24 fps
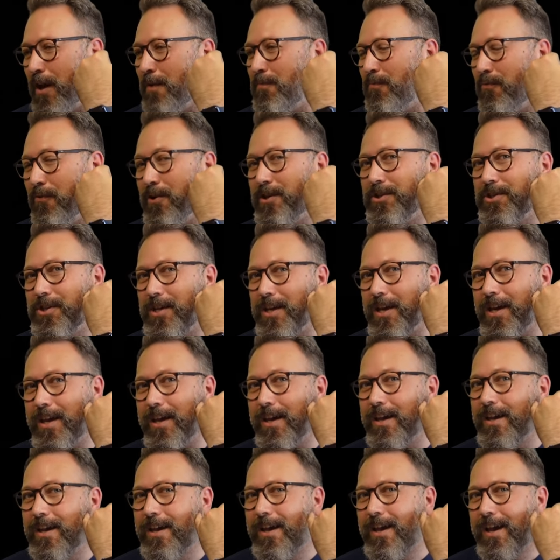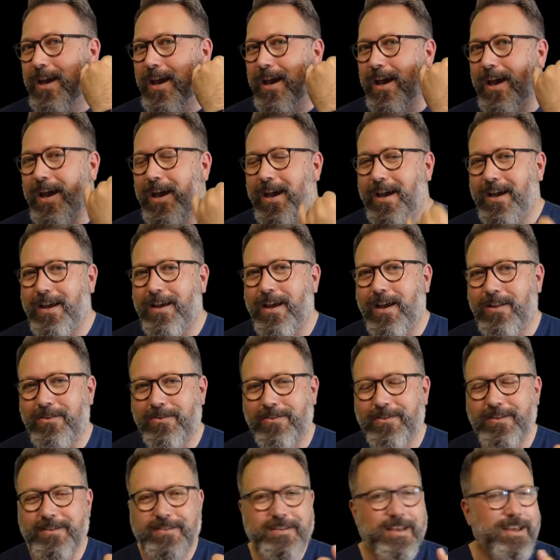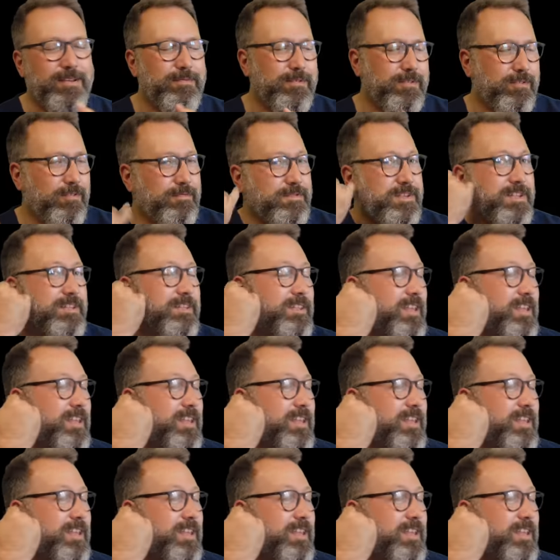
I bridge here a lot of the time, and obviously